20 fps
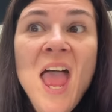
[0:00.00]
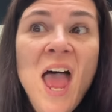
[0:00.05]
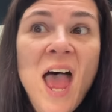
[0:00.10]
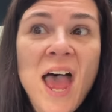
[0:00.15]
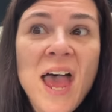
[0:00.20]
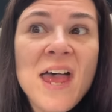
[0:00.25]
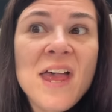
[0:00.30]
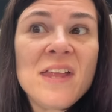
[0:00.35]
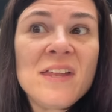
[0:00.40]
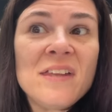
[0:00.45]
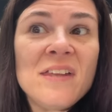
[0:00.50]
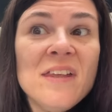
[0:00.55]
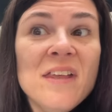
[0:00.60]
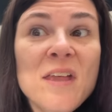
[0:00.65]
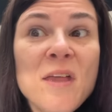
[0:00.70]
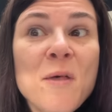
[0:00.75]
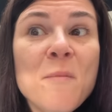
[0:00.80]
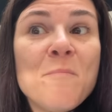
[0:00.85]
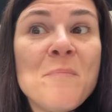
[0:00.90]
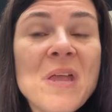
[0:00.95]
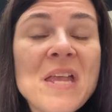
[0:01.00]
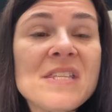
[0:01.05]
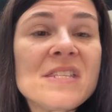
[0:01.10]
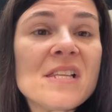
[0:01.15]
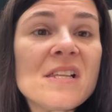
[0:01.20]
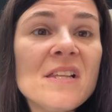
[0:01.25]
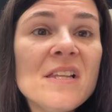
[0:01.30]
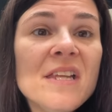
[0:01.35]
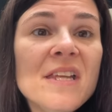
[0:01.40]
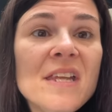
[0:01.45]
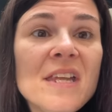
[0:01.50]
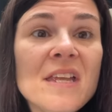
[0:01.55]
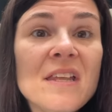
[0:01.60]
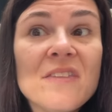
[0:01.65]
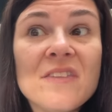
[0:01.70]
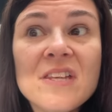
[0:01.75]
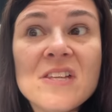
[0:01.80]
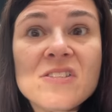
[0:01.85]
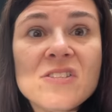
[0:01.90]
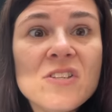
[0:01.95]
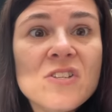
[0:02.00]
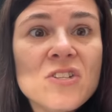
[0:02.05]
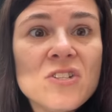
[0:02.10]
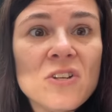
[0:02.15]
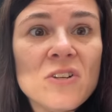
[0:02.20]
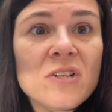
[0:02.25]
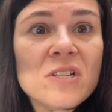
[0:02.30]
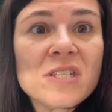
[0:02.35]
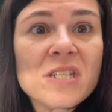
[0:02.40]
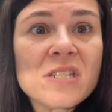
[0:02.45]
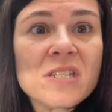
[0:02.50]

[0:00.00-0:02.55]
And basically this insurance